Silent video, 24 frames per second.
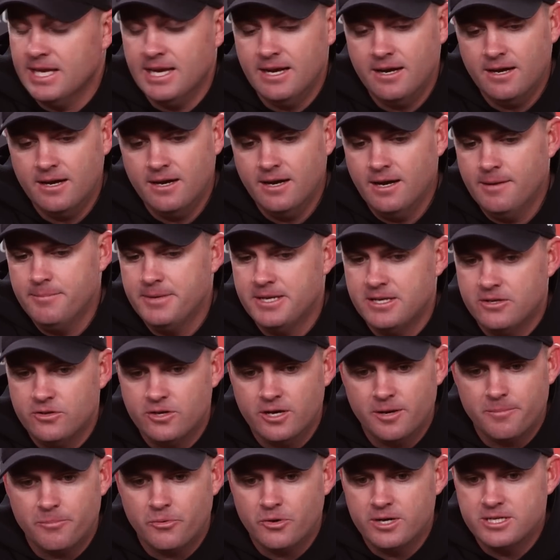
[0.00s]
Yeah, you
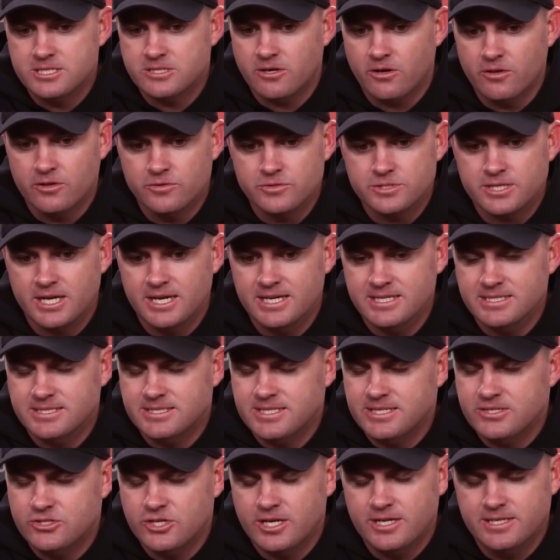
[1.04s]
got to praise all those guys.
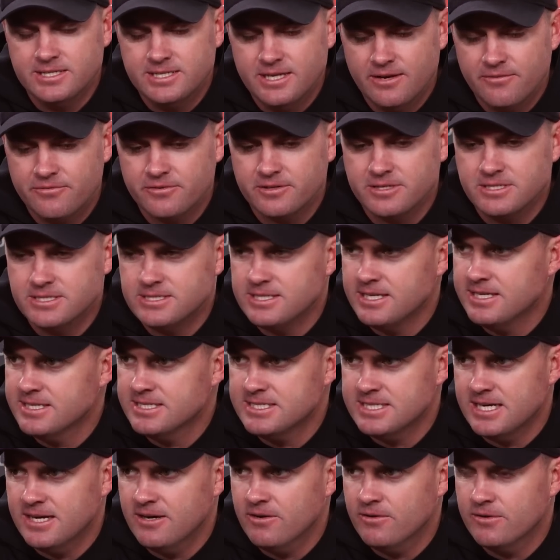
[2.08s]
DJ definitely stands
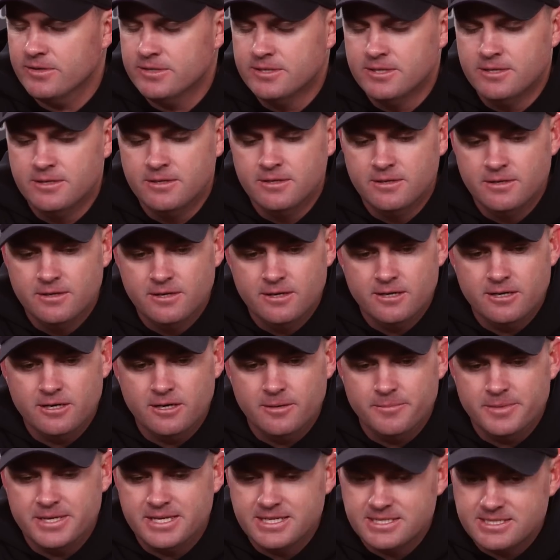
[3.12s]
out.
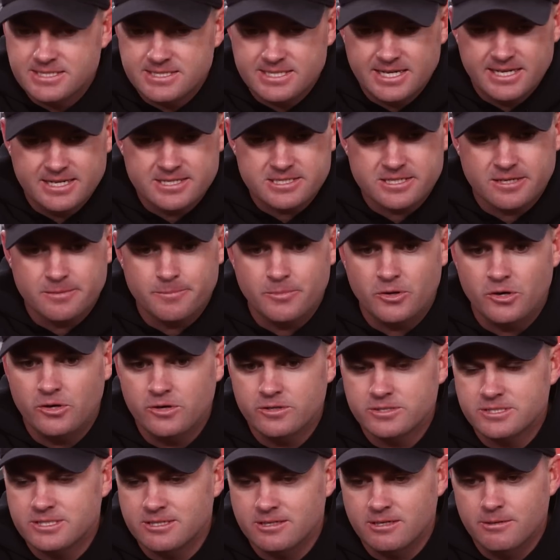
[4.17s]
He gets his hands on
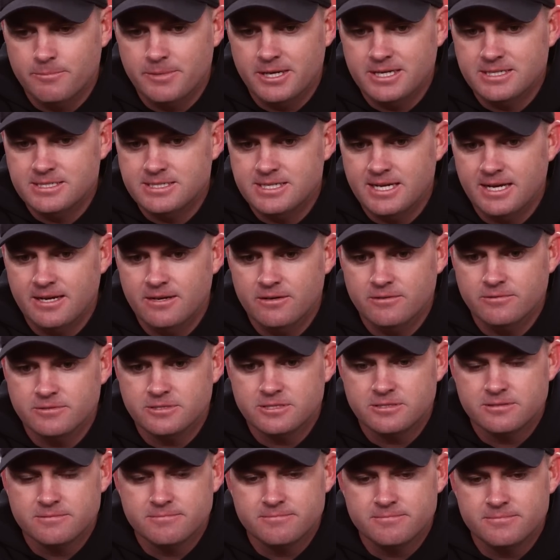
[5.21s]
balls and eliminates
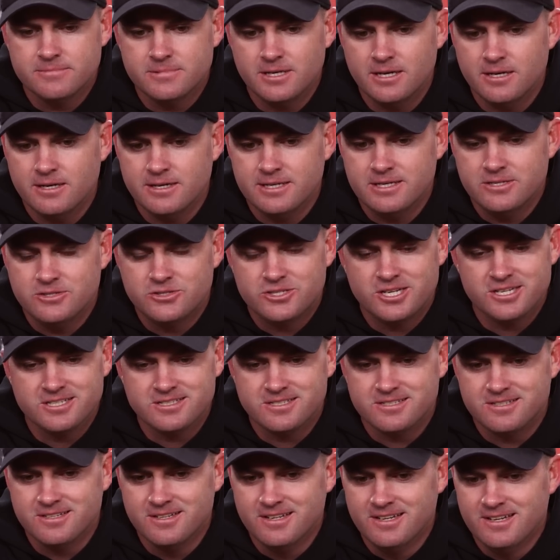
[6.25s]
downs.
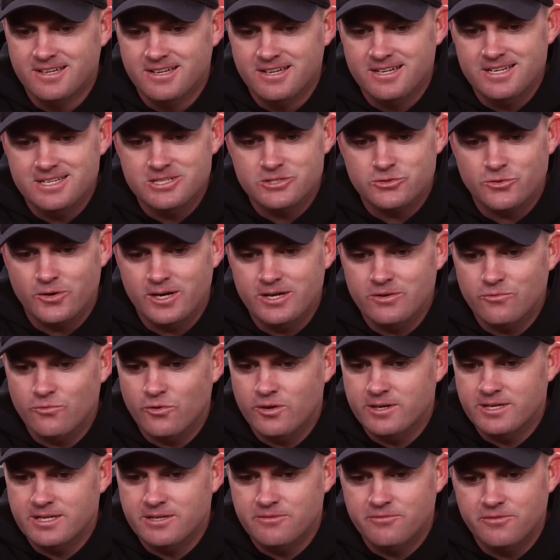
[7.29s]
He's great in
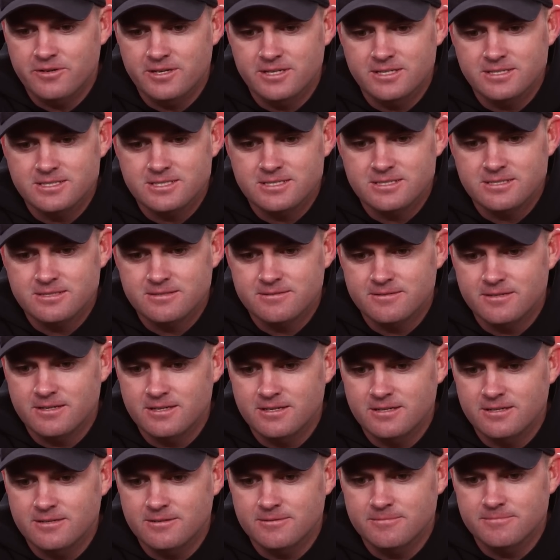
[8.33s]
run defense.
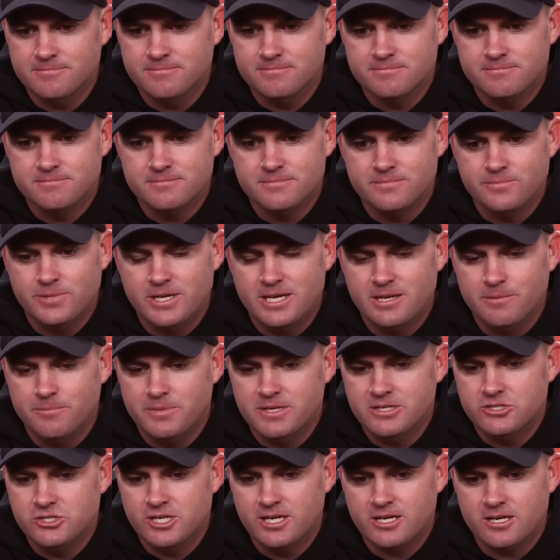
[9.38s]
He and
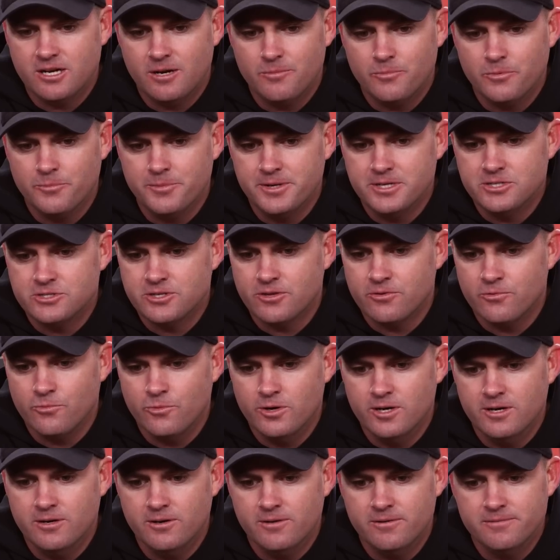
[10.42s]
BJ complement each other
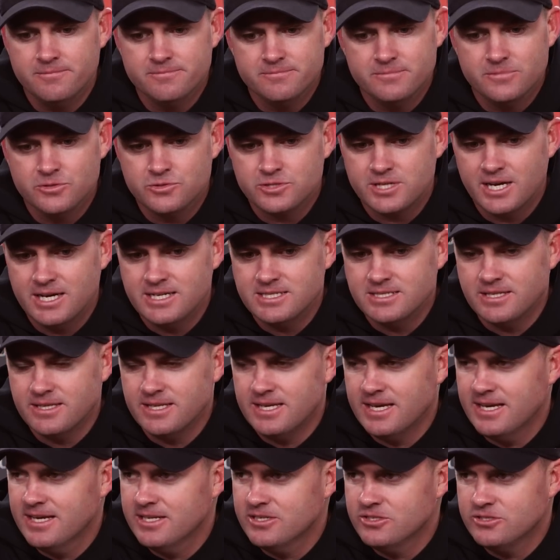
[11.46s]
well. Those guys on
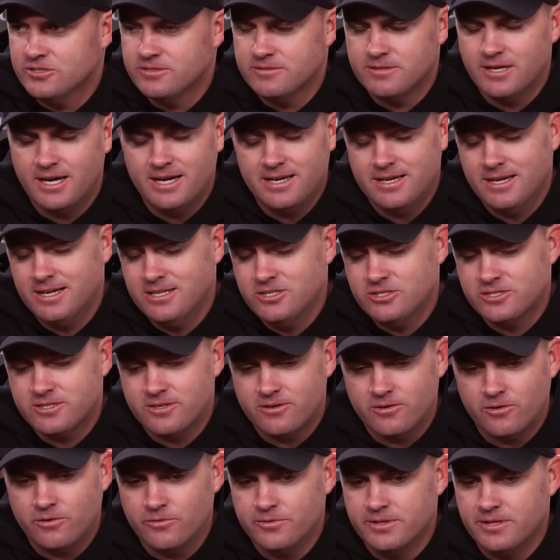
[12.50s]
the edge. I just thought
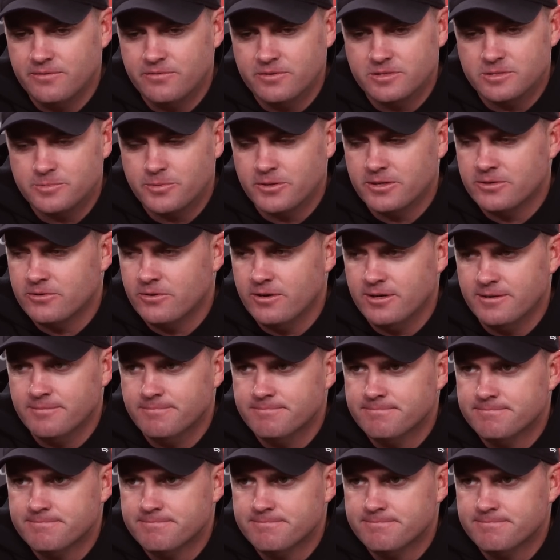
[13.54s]
our whole defense played great.